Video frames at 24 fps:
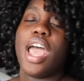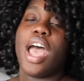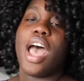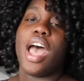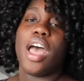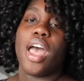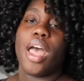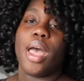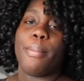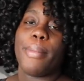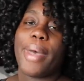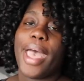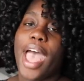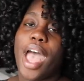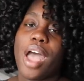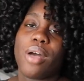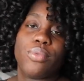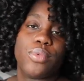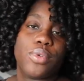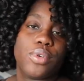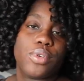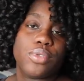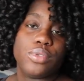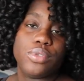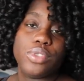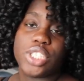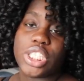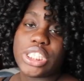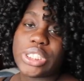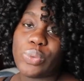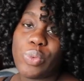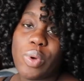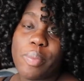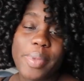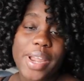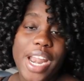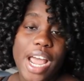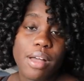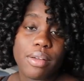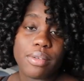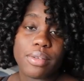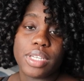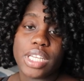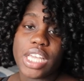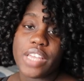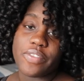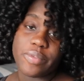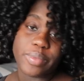Um, I will just whip it out
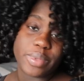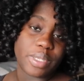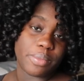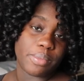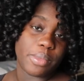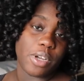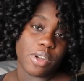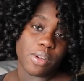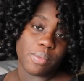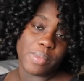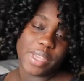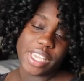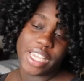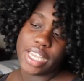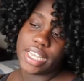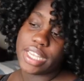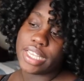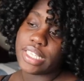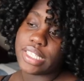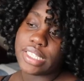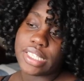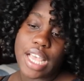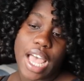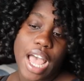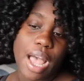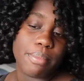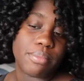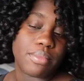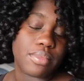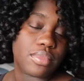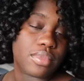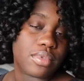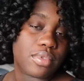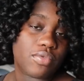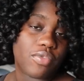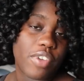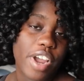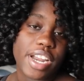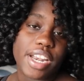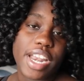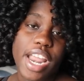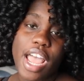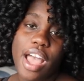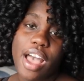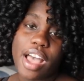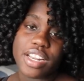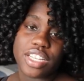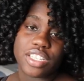and give him some milk because I'm right
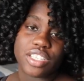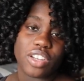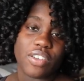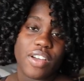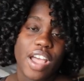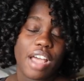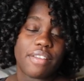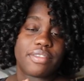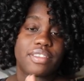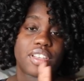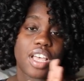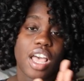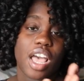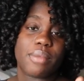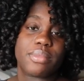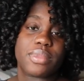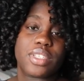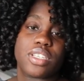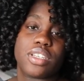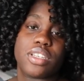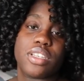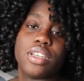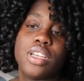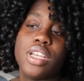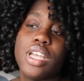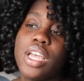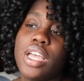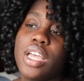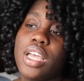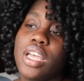now, I just don't have time to,